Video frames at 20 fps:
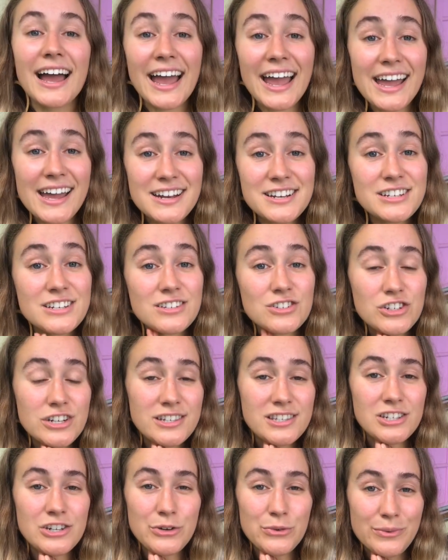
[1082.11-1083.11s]
And
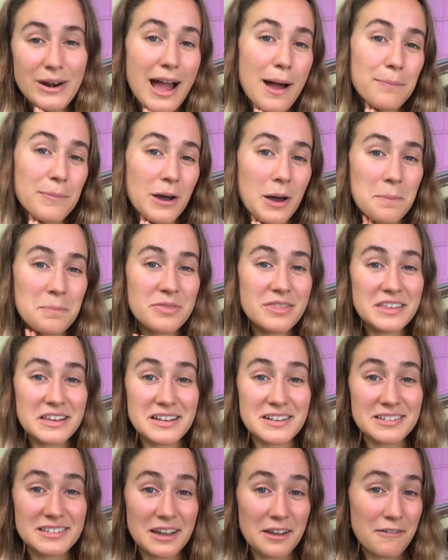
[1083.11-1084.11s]
just to wrap up
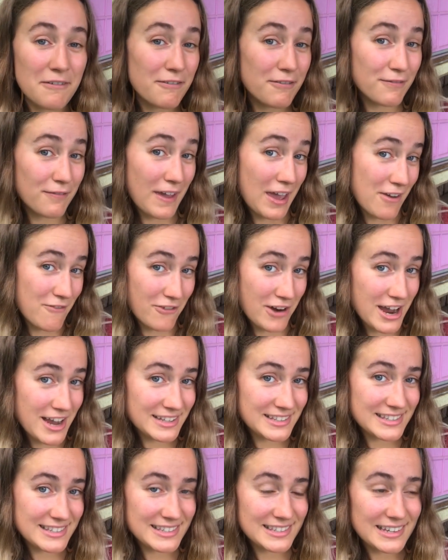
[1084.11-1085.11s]
these
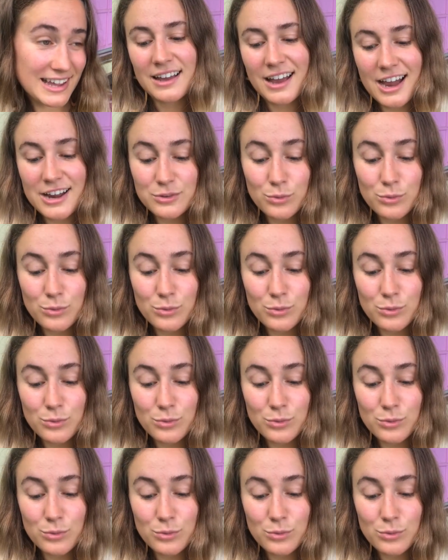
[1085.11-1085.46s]
favorites,